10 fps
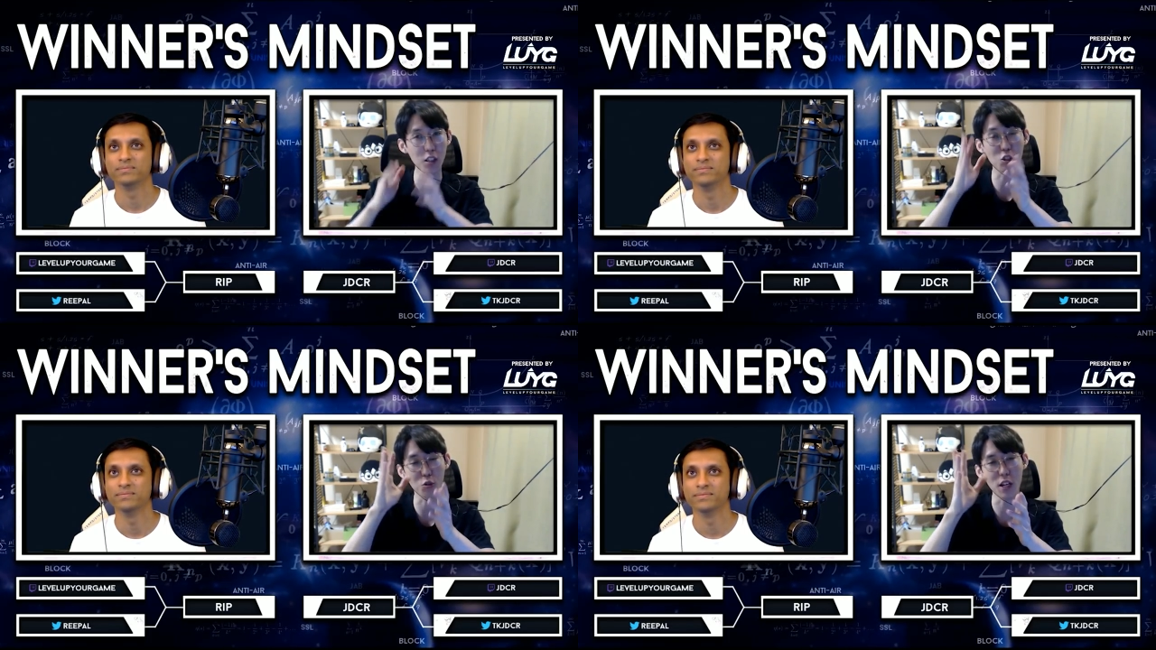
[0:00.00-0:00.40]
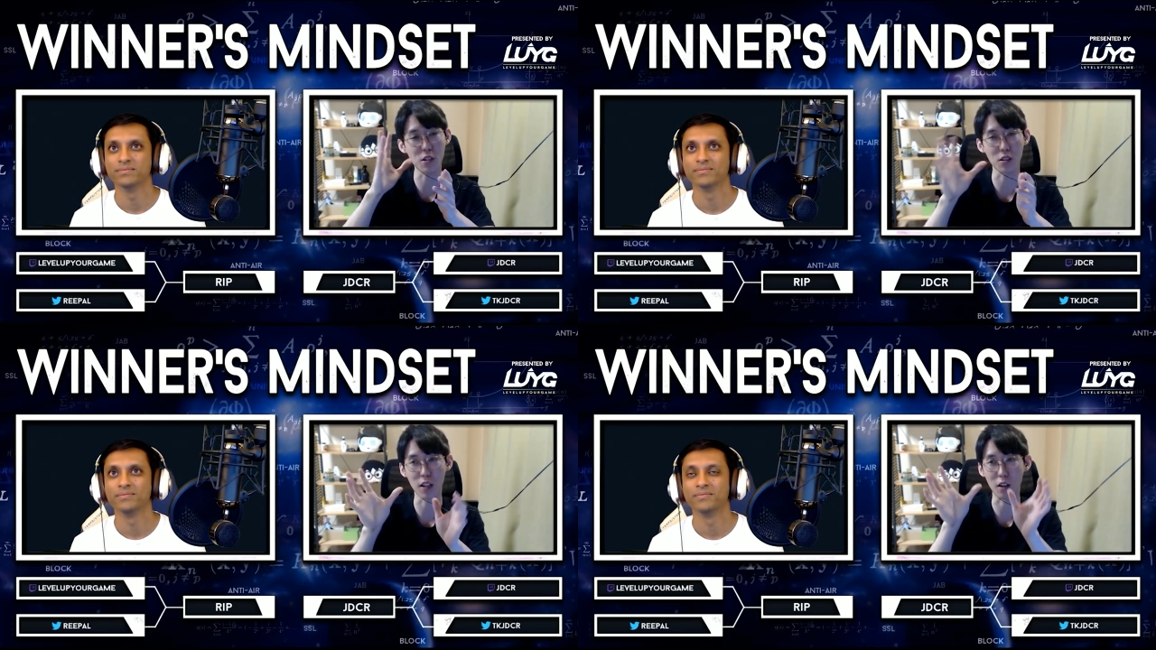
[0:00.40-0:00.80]
Speaker 1: situation
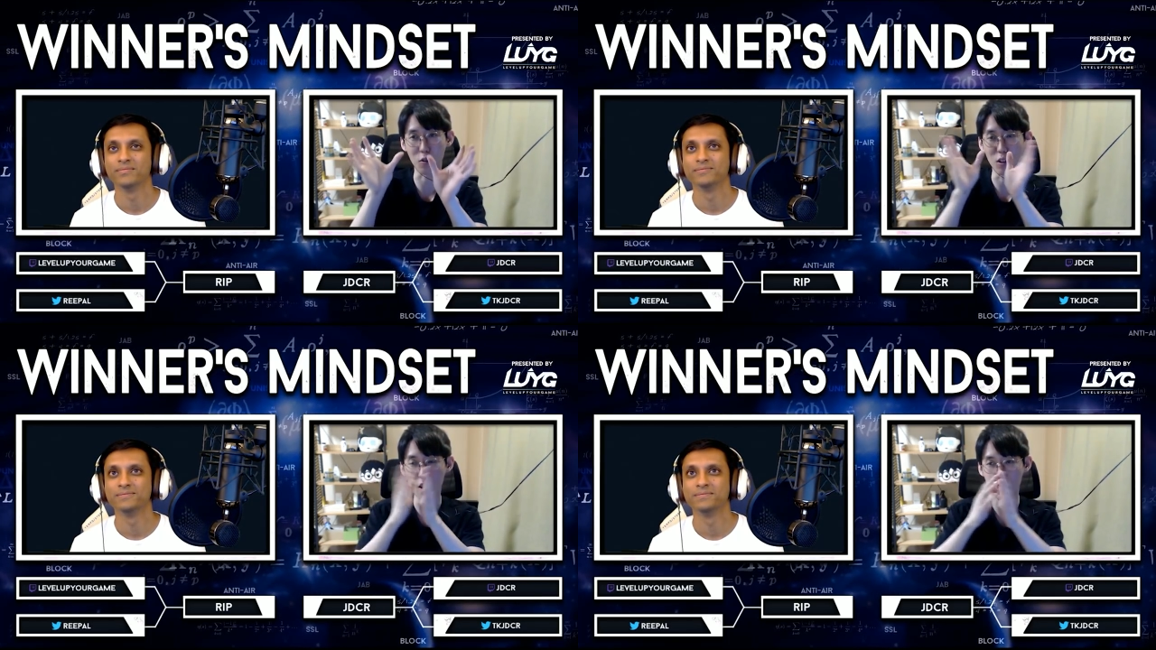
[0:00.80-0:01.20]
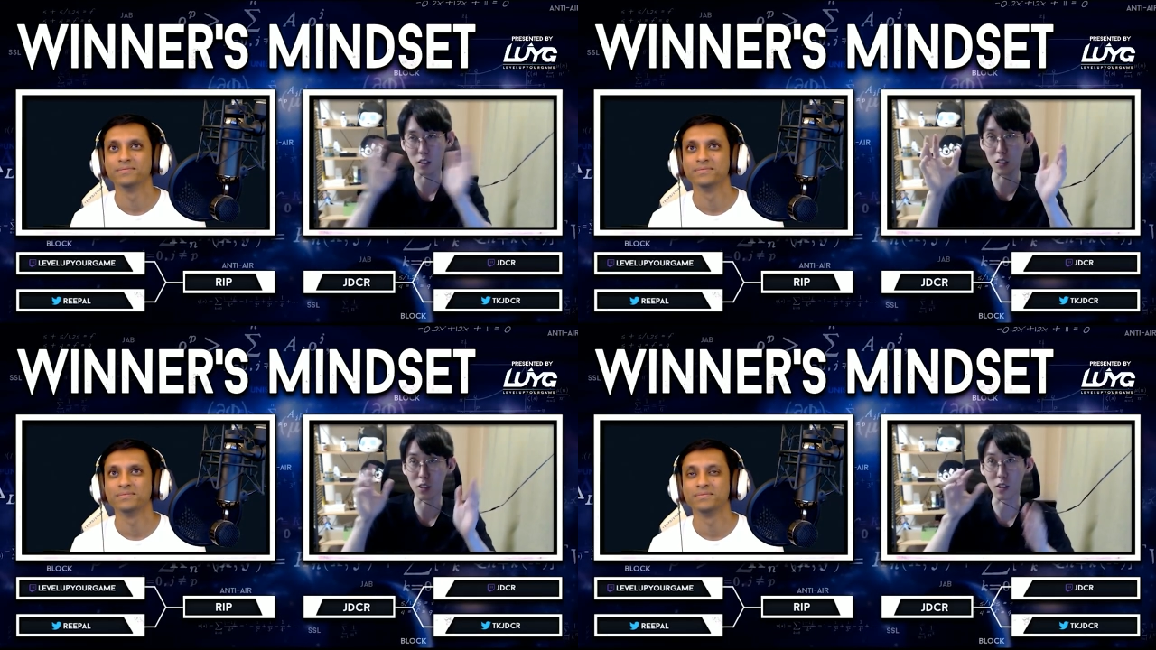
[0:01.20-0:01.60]
mm-hmm. like
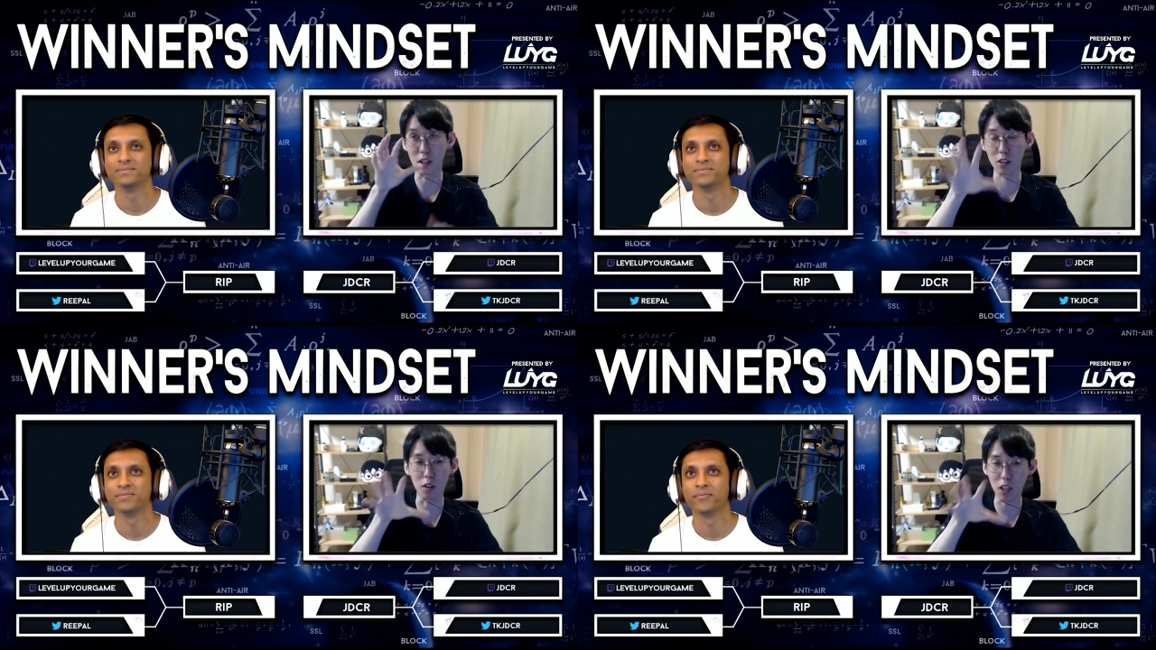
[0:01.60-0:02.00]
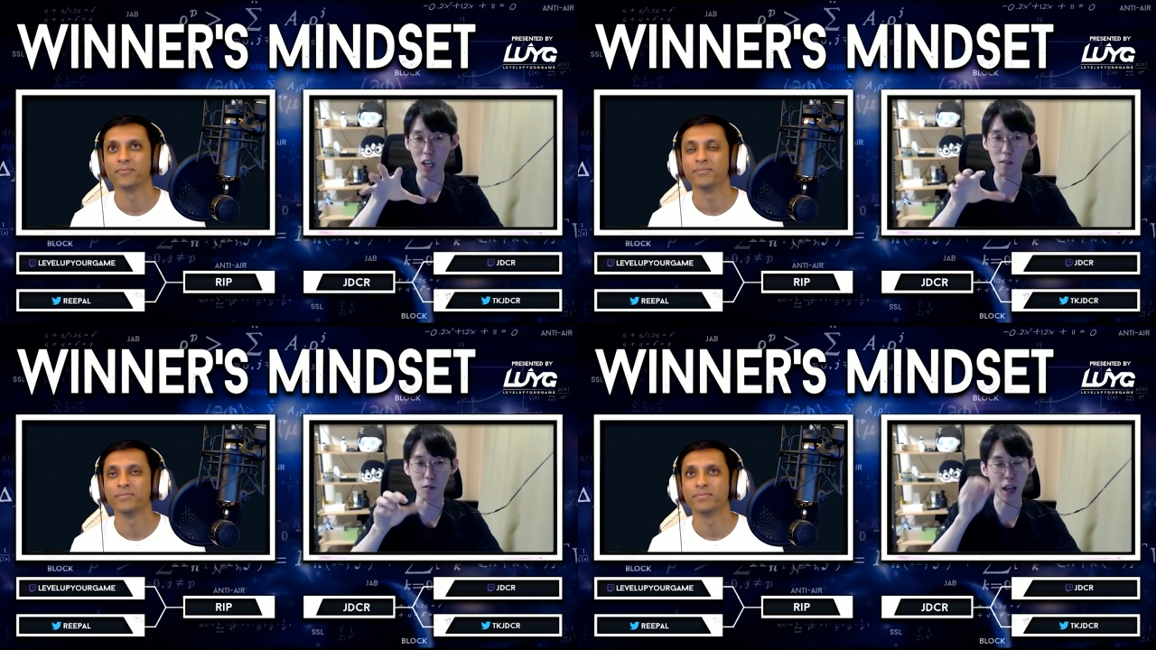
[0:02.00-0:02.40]
the in the
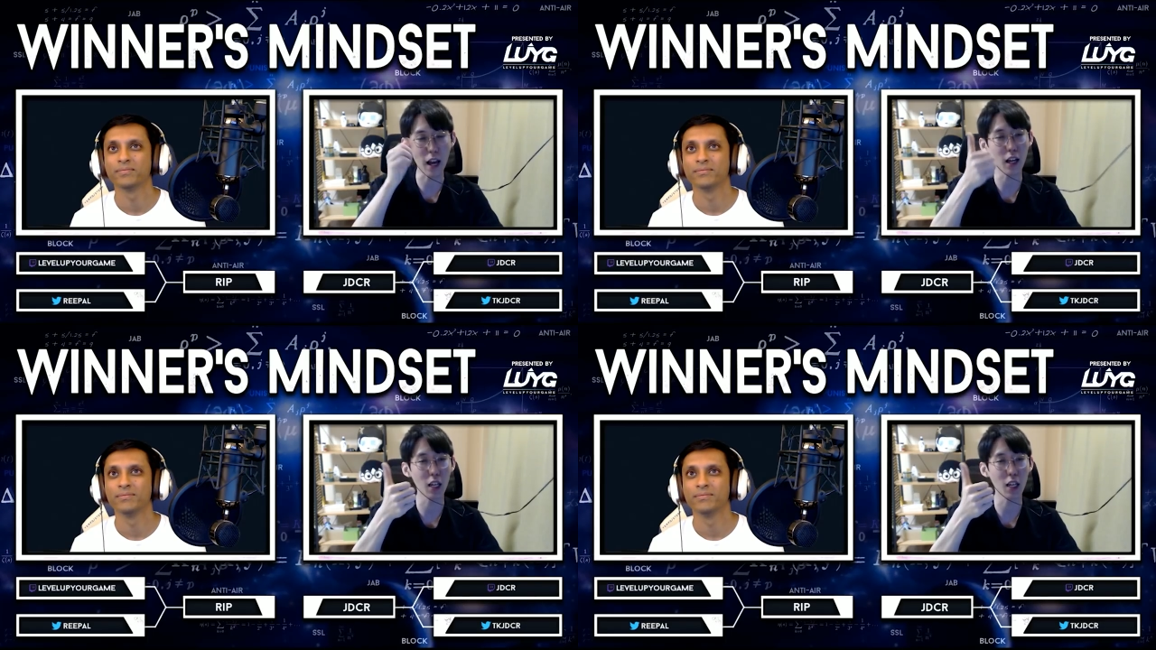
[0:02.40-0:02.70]
game, time,